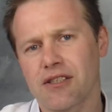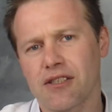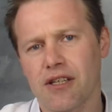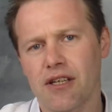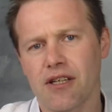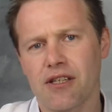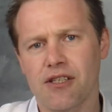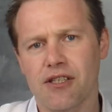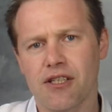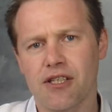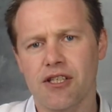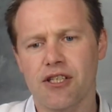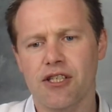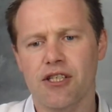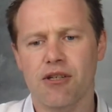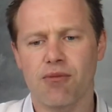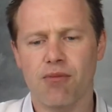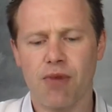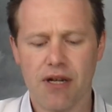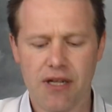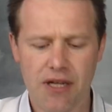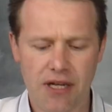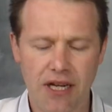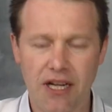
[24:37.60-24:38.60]
It's
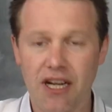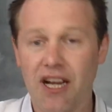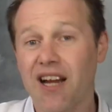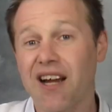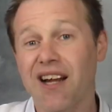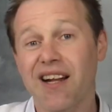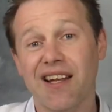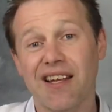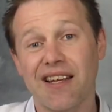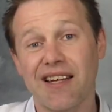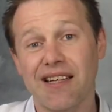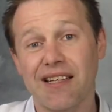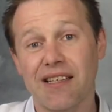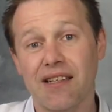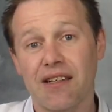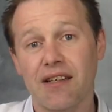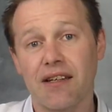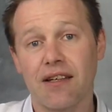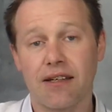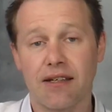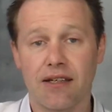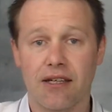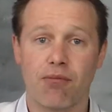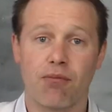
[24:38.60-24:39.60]
systematic and clean.
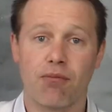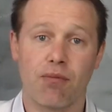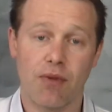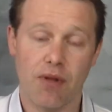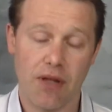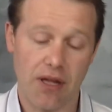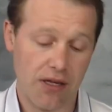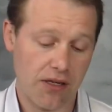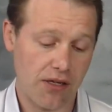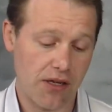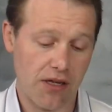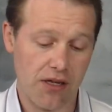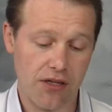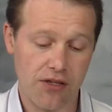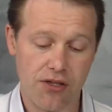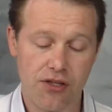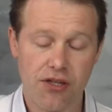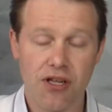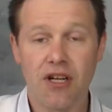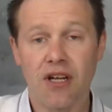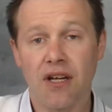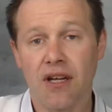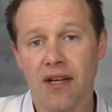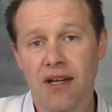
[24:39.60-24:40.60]

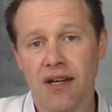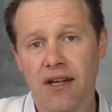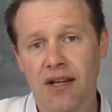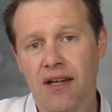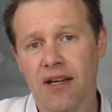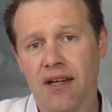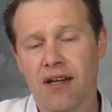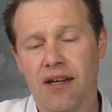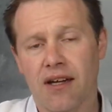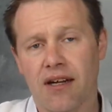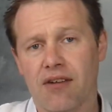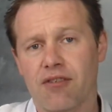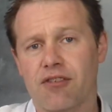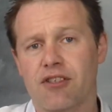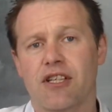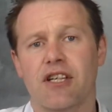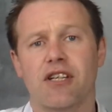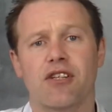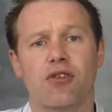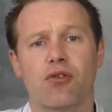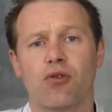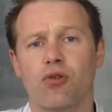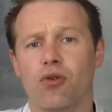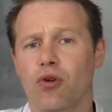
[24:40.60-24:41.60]
As I've
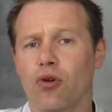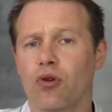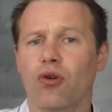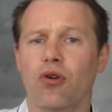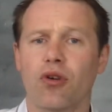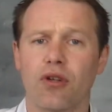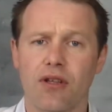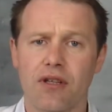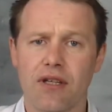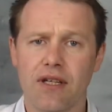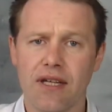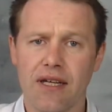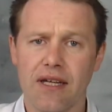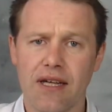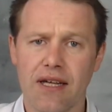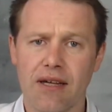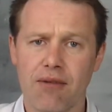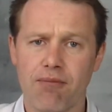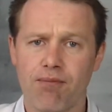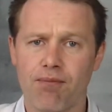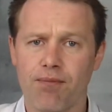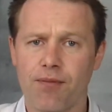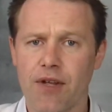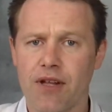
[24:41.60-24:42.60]
said, go and look at
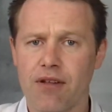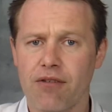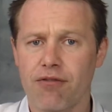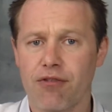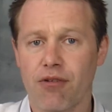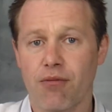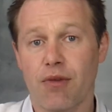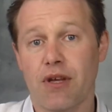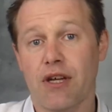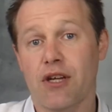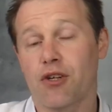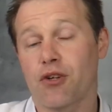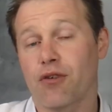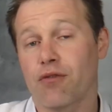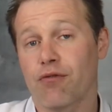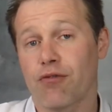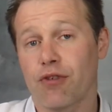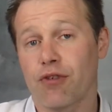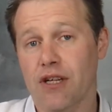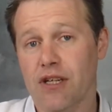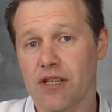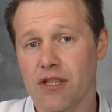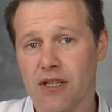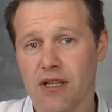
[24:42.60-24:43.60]
the information
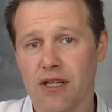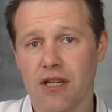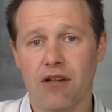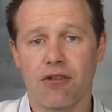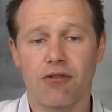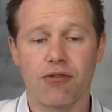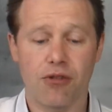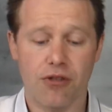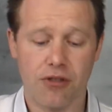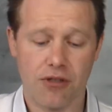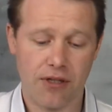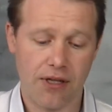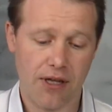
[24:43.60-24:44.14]
for yourselves,